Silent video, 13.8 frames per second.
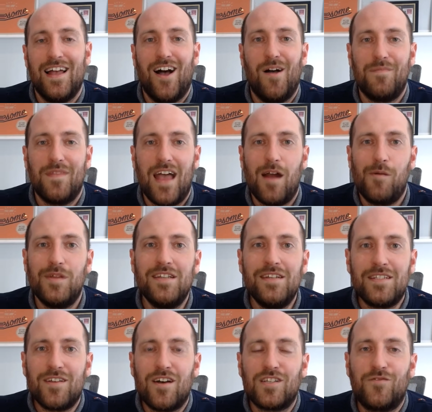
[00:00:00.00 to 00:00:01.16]
And within the
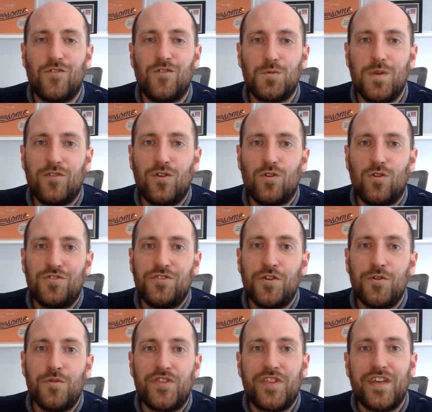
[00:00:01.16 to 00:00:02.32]
task force, we of course
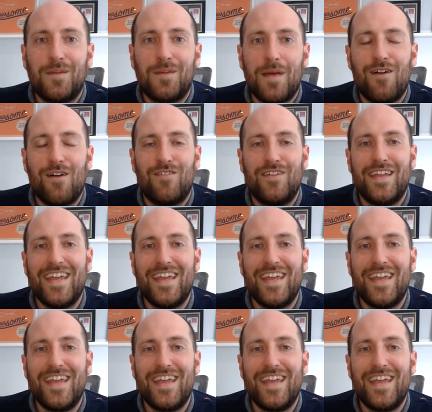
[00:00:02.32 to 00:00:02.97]
do think about